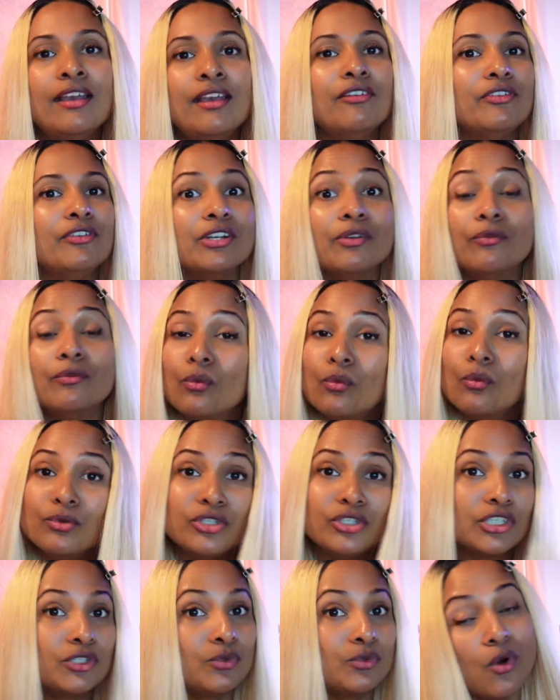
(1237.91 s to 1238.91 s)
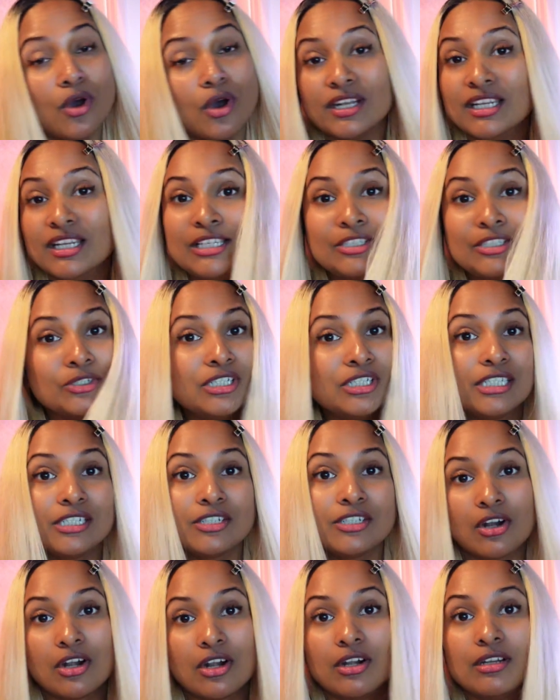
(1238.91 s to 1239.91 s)
if you're just wanting to
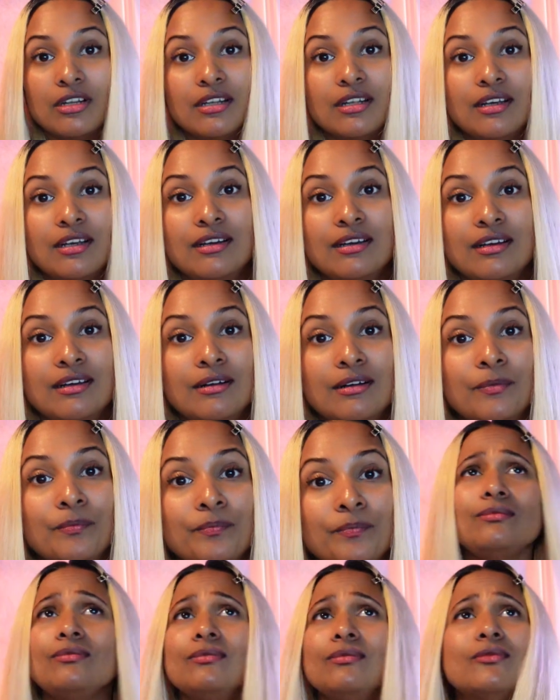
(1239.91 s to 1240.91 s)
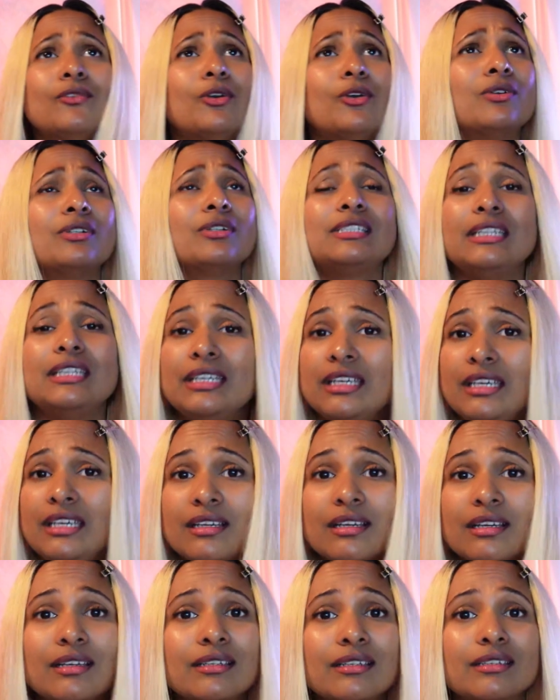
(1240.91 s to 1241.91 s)
start or a singing
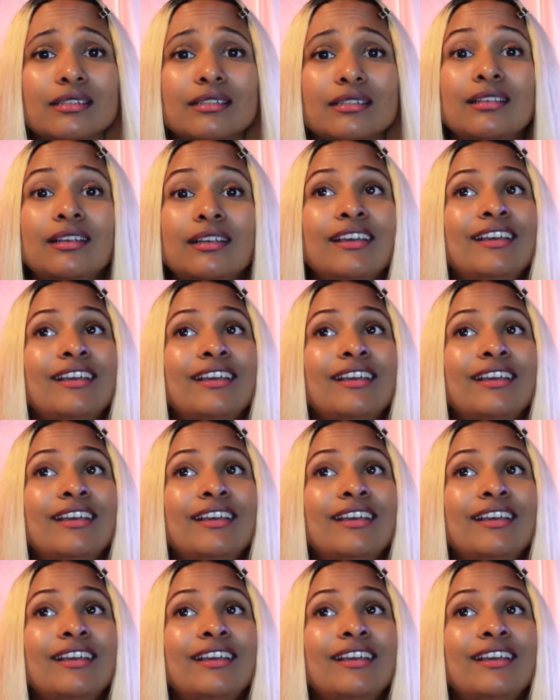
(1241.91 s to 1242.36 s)
career,